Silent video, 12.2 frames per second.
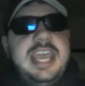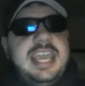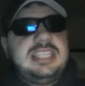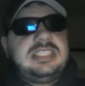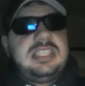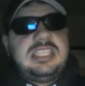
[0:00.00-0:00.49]

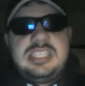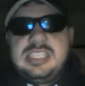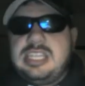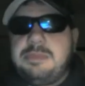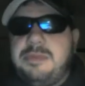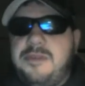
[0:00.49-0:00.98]
is just the
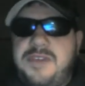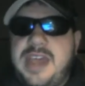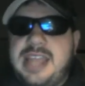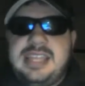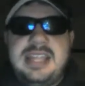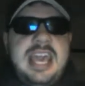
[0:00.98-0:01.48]
simple
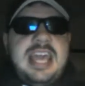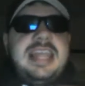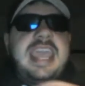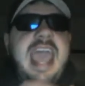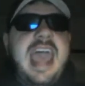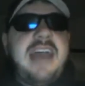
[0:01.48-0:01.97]
fact that
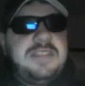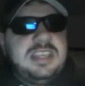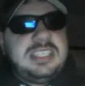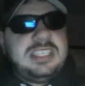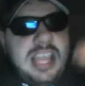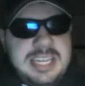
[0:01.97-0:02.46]
they have
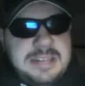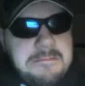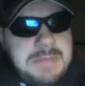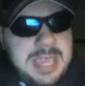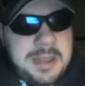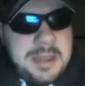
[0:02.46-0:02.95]
this
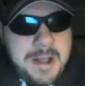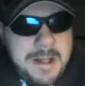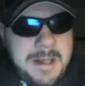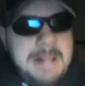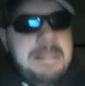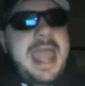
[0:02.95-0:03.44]
demeanor.
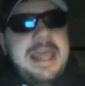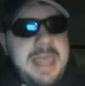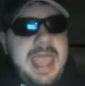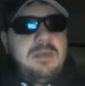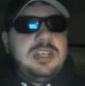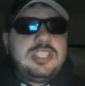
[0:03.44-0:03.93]
And
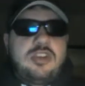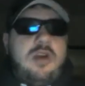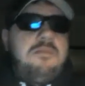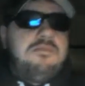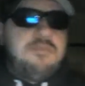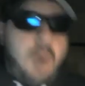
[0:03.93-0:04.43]
then we
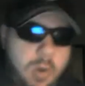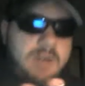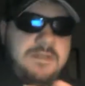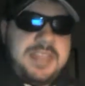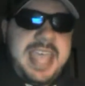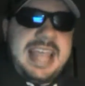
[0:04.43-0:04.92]
saw more
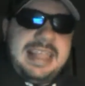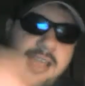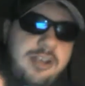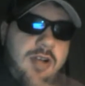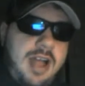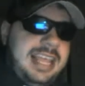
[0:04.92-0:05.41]
of that
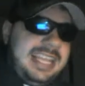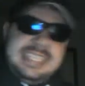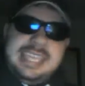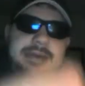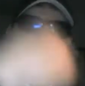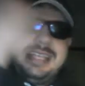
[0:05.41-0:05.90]
later on against the
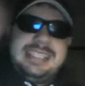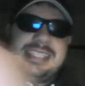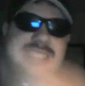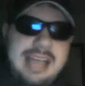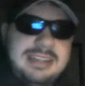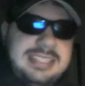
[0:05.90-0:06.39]
game against the
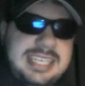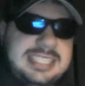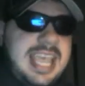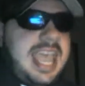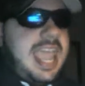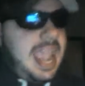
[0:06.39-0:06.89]
Celtics
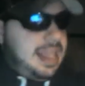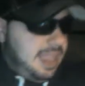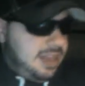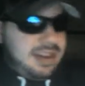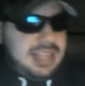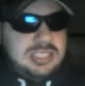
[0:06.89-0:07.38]
and
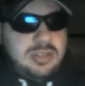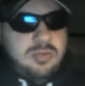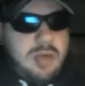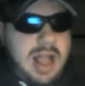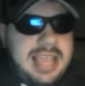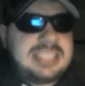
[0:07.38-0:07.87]
later against the
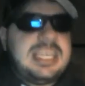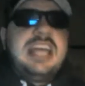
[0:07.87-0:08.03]
Rockets.